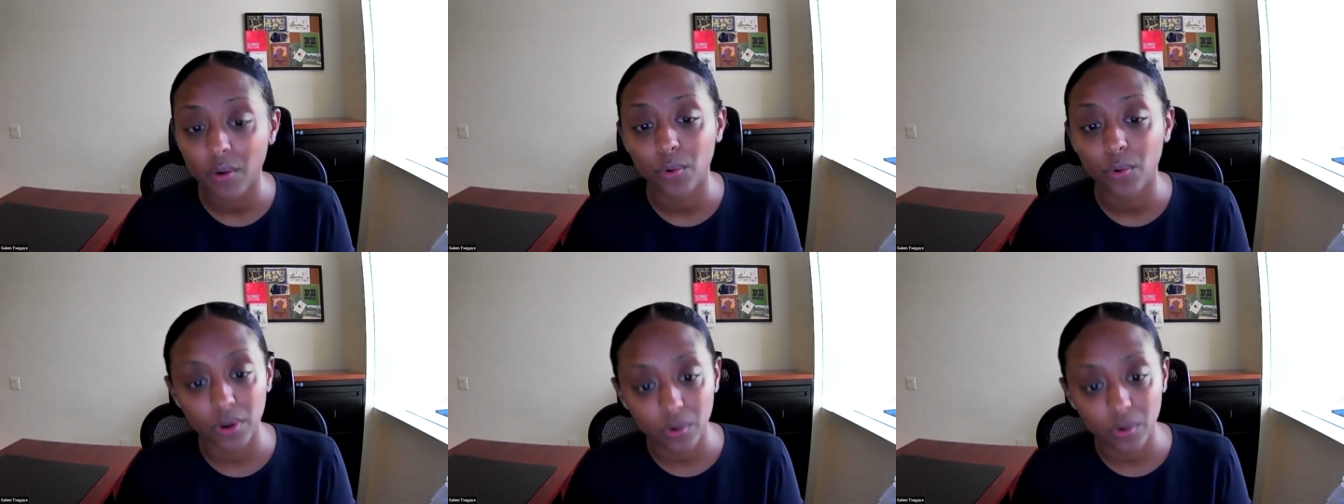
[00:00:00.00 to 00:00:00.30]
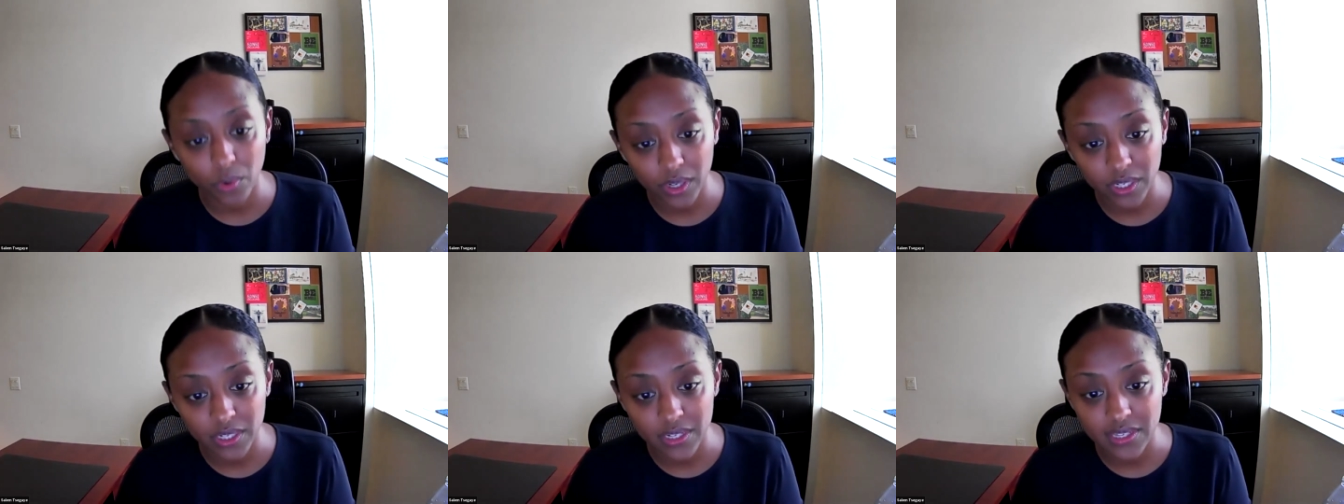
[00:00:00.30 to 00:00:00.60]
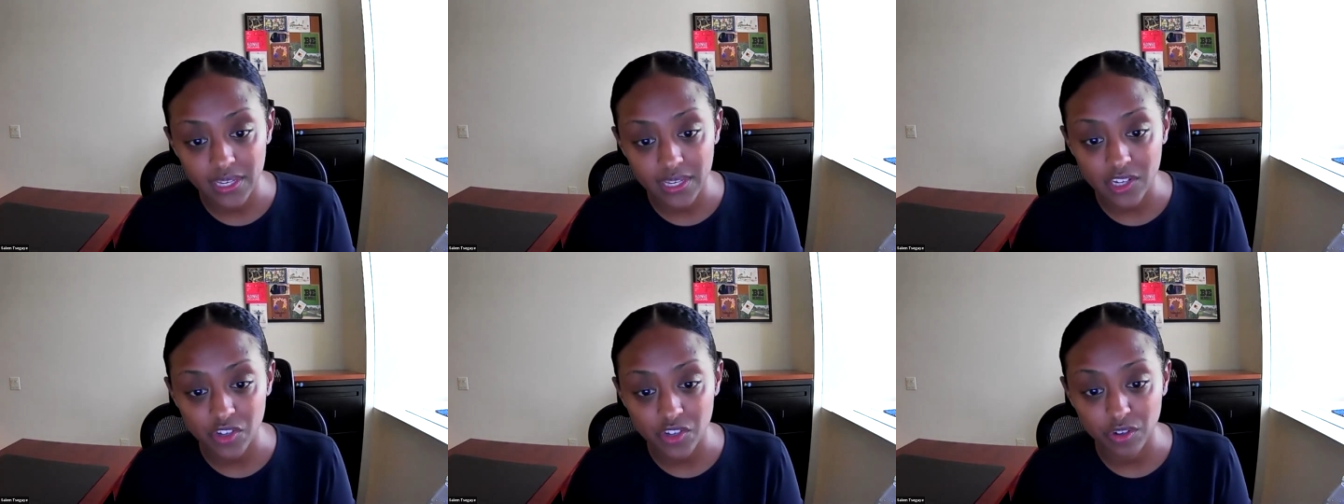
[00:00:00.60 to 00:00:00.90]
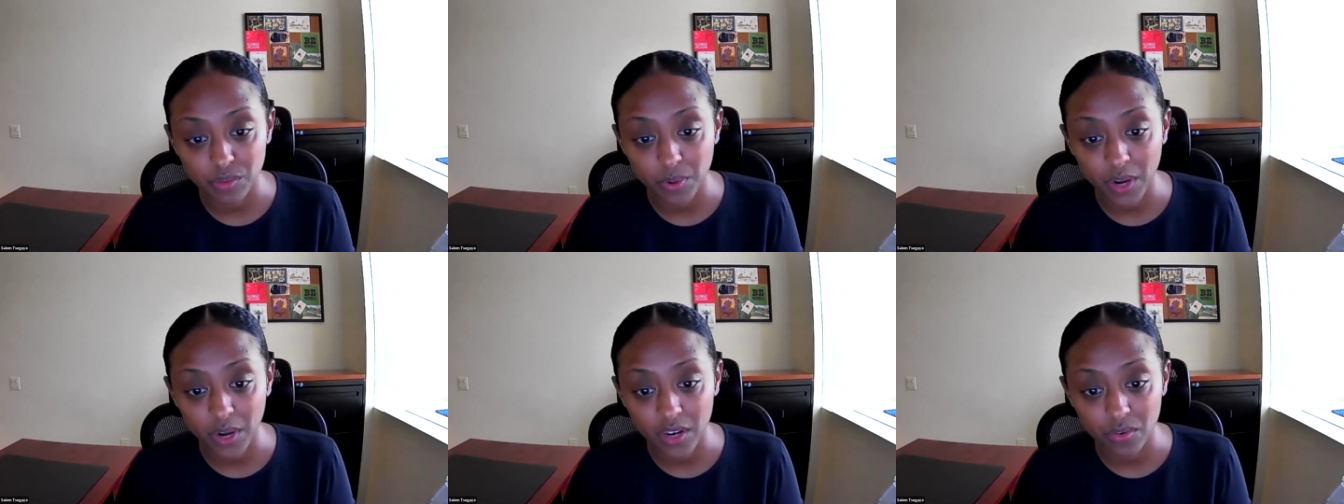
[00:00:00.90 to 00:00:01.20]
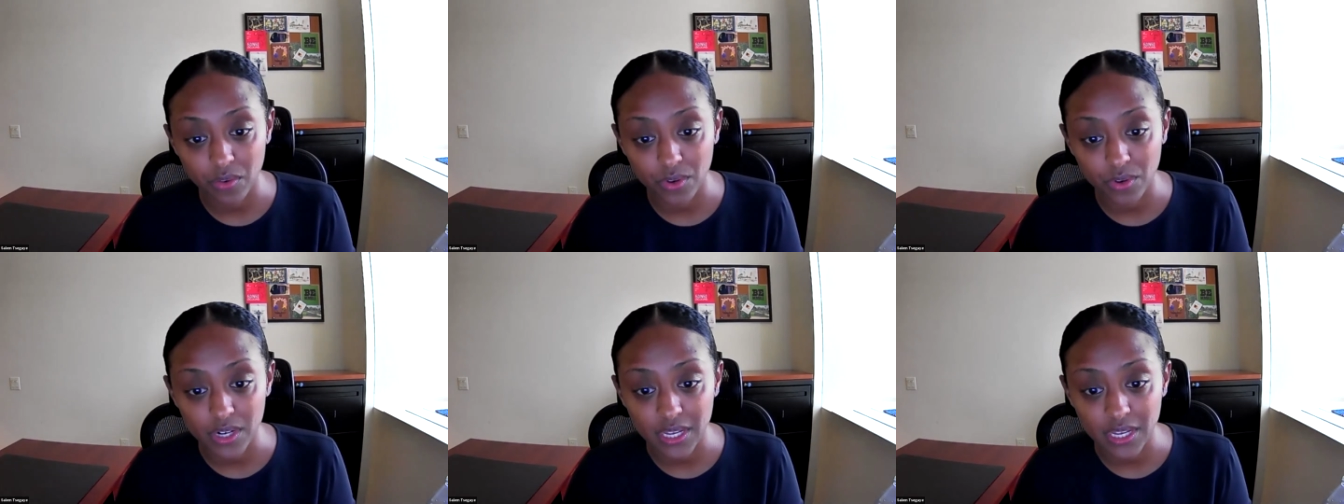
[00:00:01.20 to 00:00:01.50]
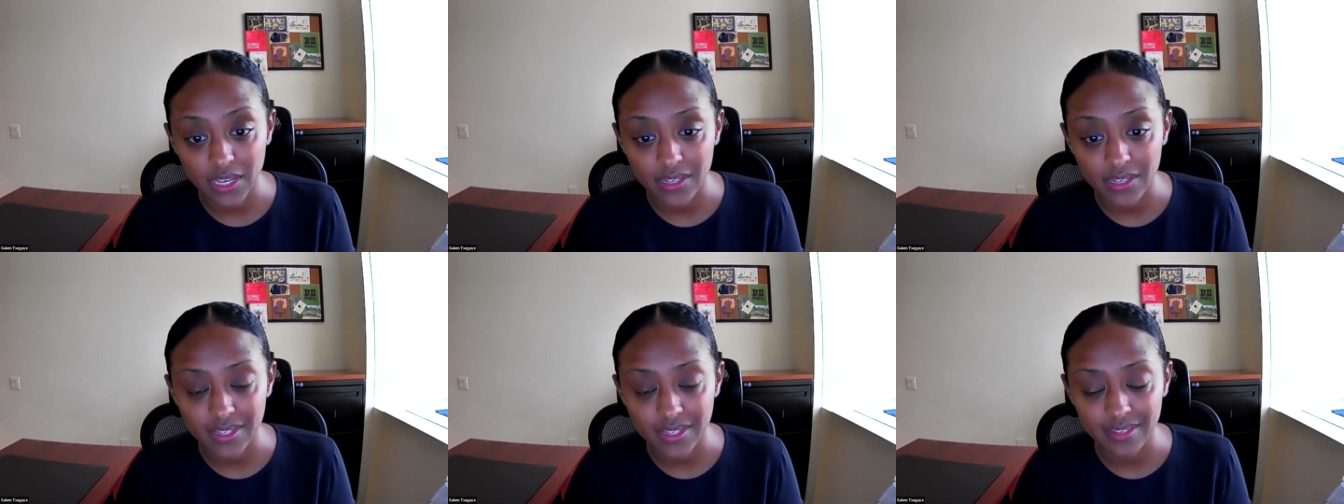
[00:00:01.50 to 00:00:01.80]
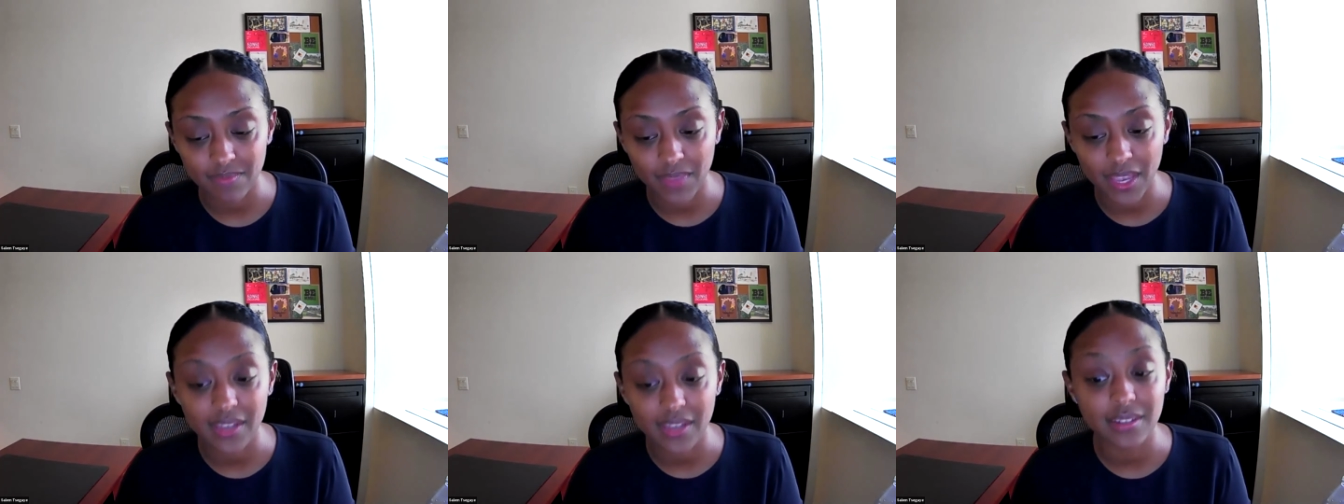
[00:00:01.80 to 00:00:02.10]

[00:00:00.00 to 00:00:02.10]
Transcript: or organizational priorities,